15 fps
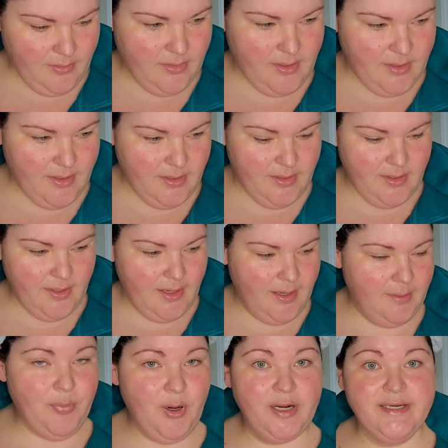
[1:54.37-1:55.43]
the
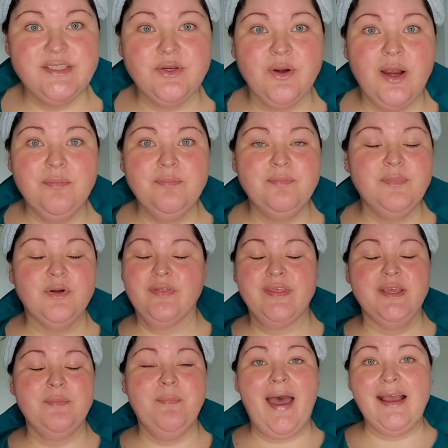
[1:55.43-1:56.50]
uh, body scrub or
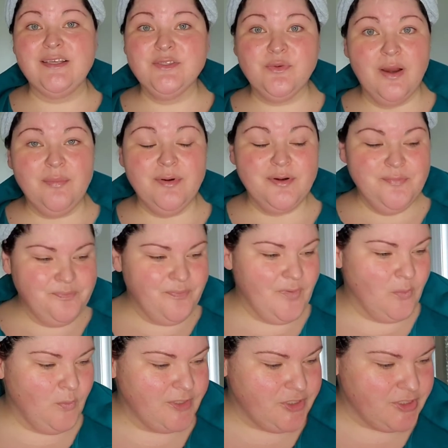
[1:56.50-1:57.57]
the back scrubber,
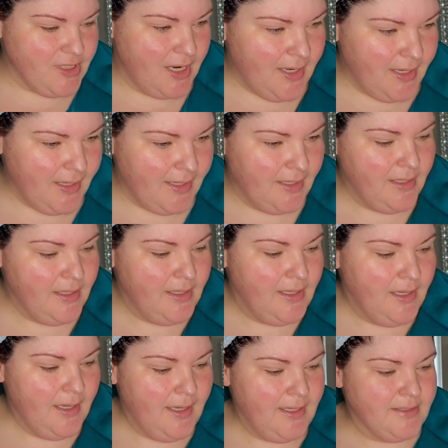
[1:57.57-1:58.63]
which I
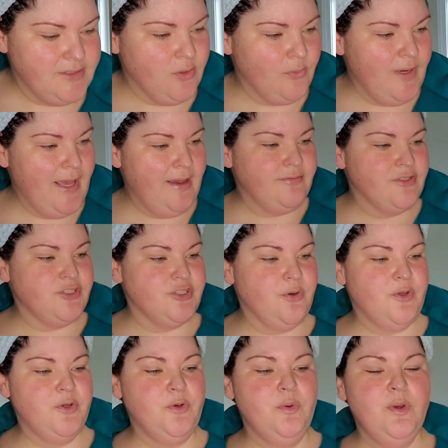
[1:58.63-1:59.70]
uh, don't have to show
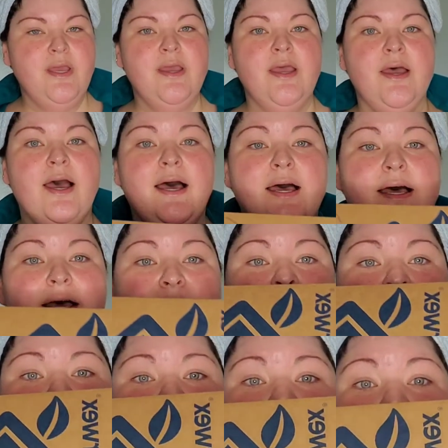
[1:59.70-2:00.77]
you.
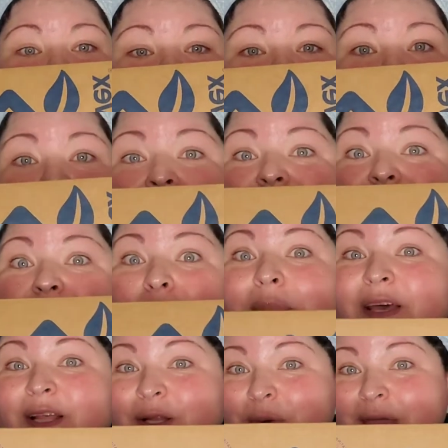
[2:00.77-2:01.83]
Um, we have the
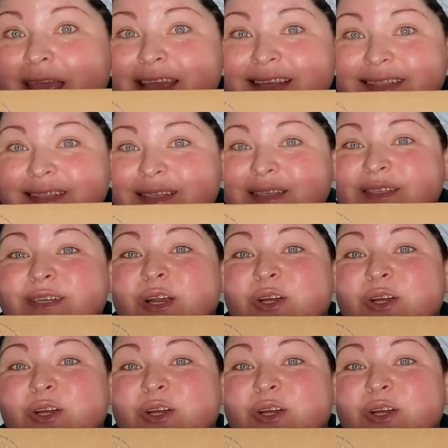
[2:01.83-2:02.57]
pillowcases